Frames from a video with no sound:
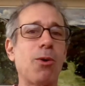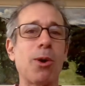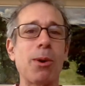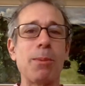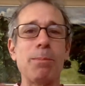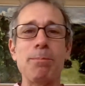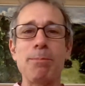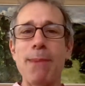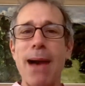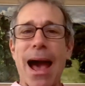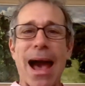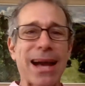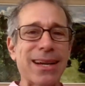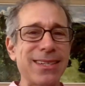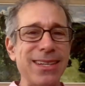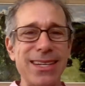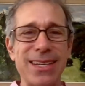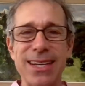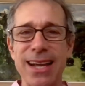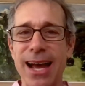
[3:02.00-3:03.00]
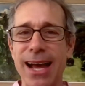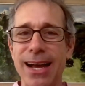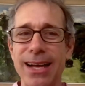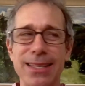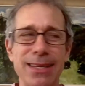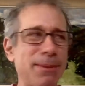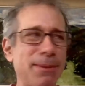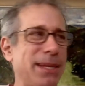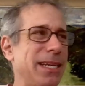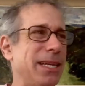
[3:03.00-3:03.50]
magnet tiles,
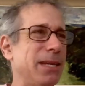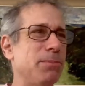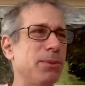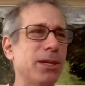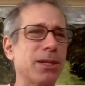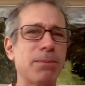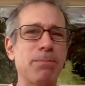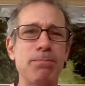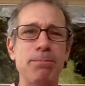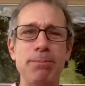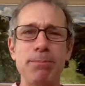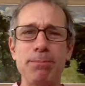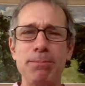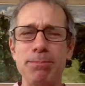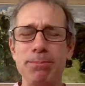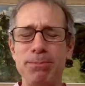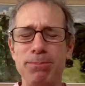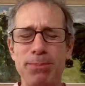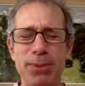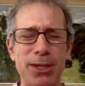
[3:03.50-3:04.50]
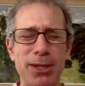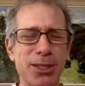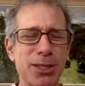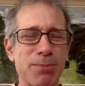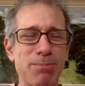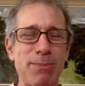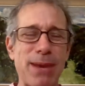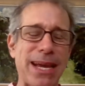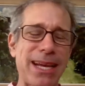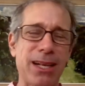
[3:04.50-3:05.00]
he builds
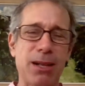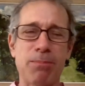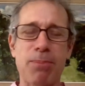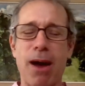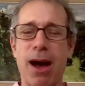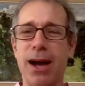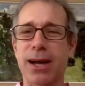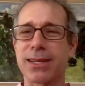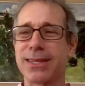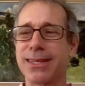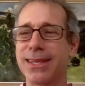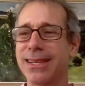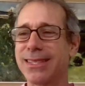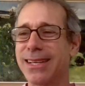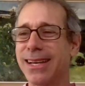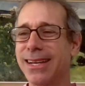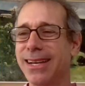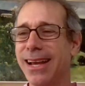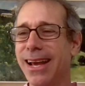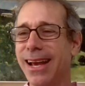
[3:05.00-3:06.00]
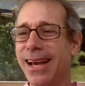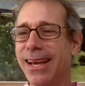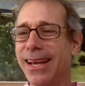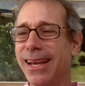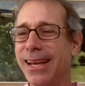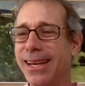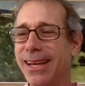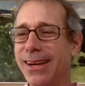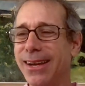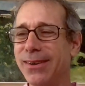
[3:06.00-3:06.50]
mailboxes. And
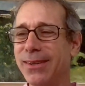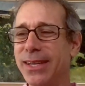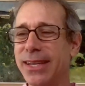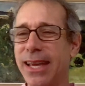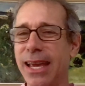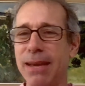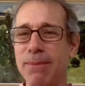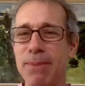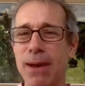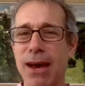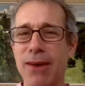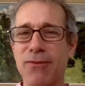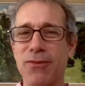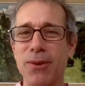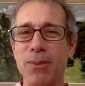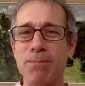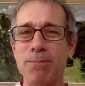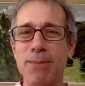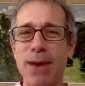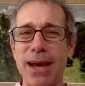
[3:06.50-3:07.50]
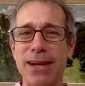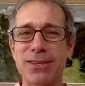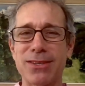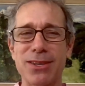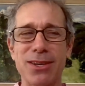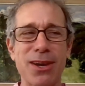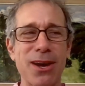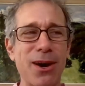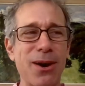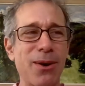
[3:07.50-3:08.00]
he came back from
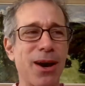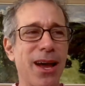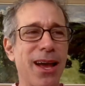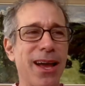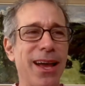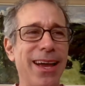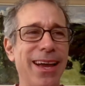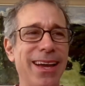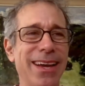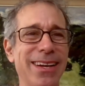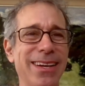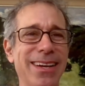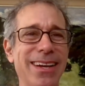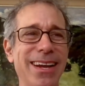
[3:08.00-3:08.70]
Mexico and